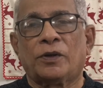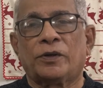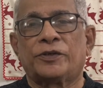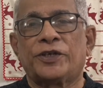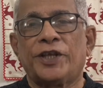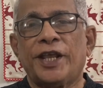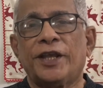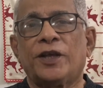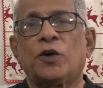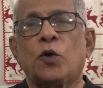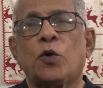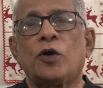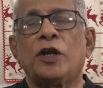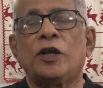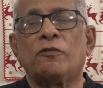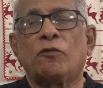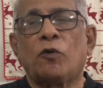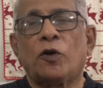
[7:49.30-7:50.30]
Take
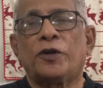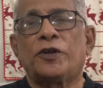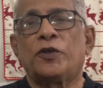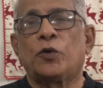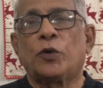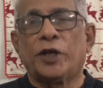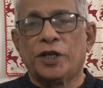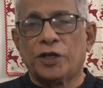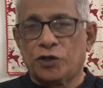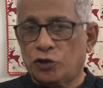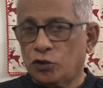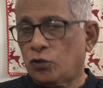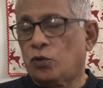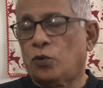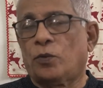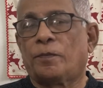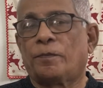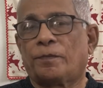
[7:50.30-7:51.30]
only what you can
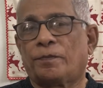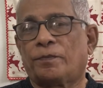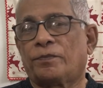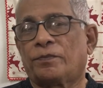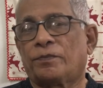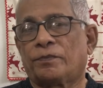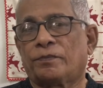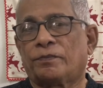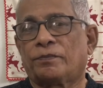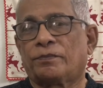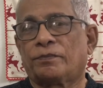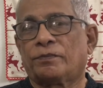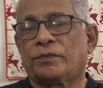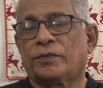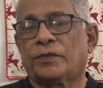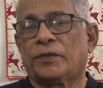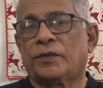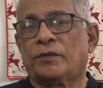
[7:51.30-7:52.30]
do.
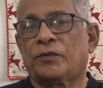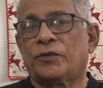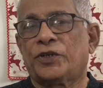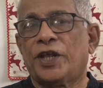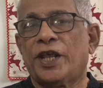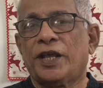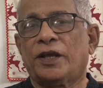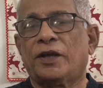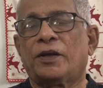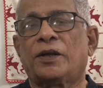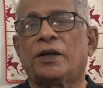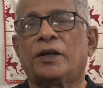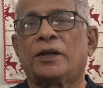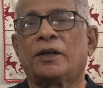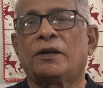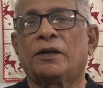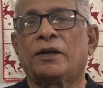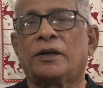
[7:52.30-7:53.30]
Take
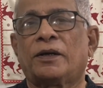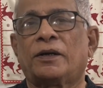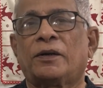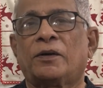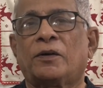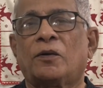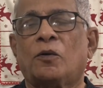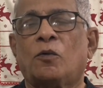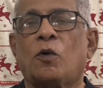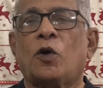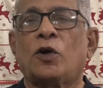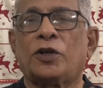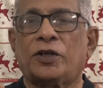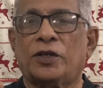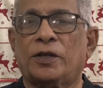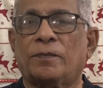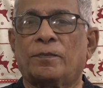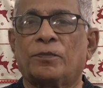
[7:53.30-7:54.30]

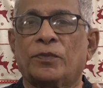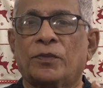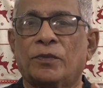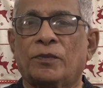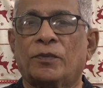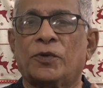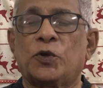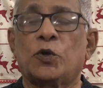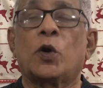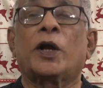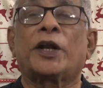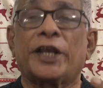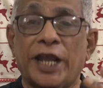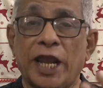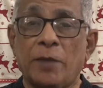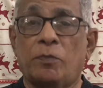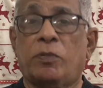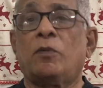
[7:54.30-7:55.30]
what you are
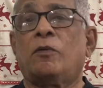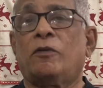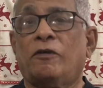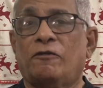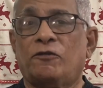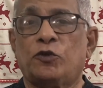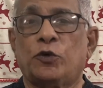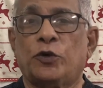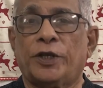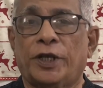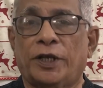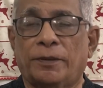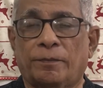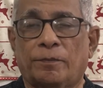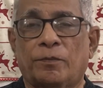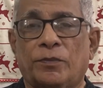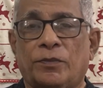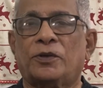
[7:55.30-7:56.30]
capable of
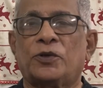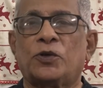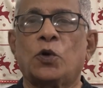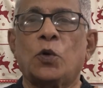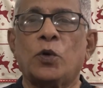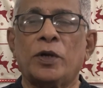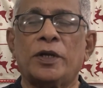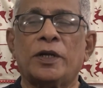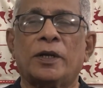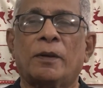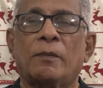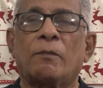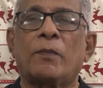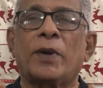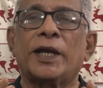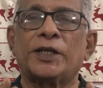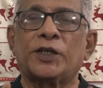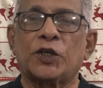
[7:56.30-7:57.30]
doing. Don't
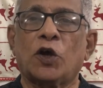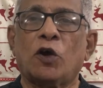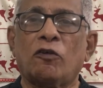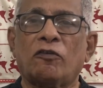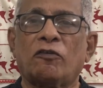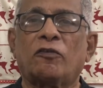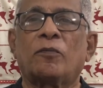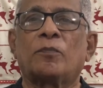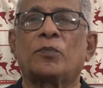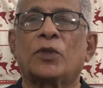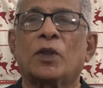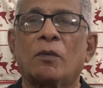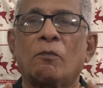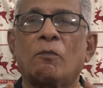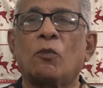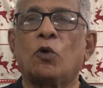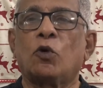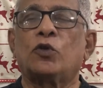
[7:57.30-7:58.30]
bite off
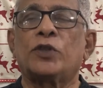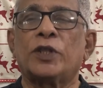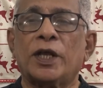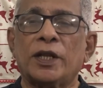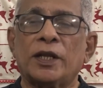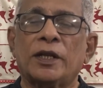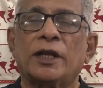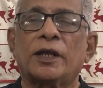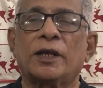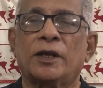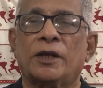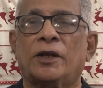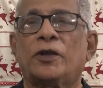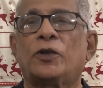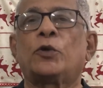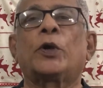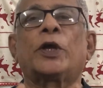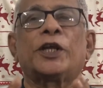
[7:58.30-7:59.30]
more than
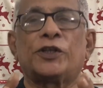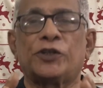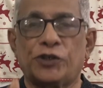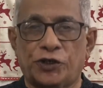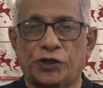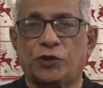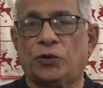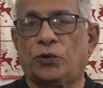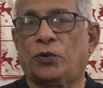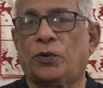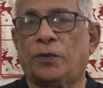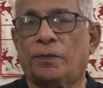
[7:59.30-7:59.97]
you can chew.